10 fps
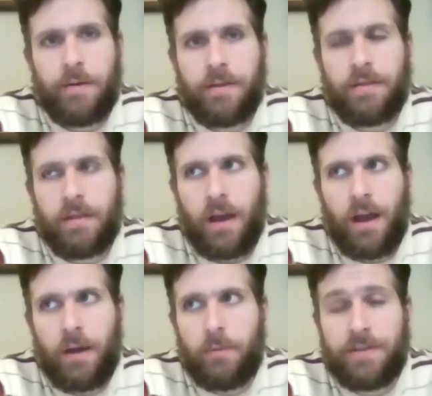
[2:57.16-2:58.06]
with
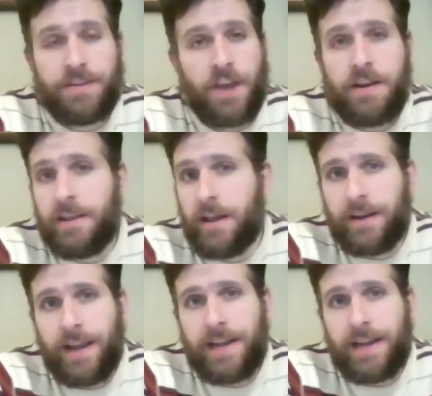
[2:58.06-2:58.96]
Tony
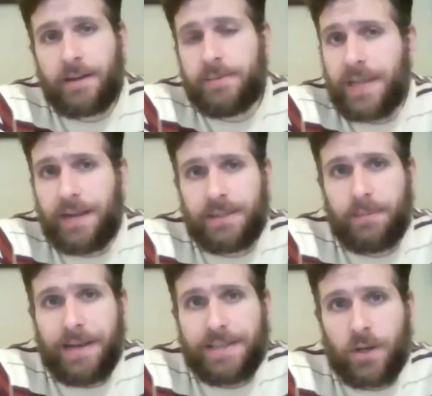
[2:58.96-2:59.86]
that it comes down to
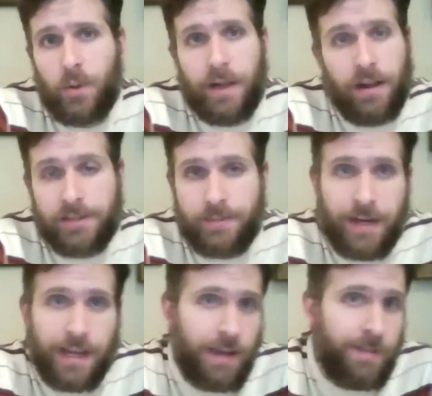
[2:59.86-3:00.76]
political will
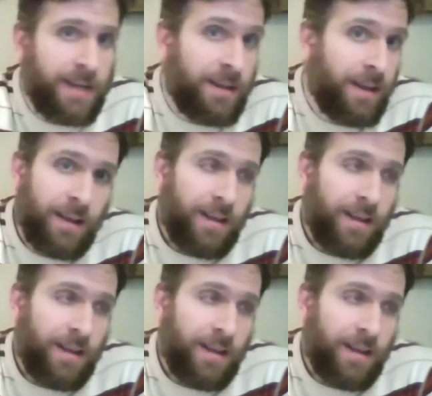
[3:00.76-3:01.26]
ultimately. I mean,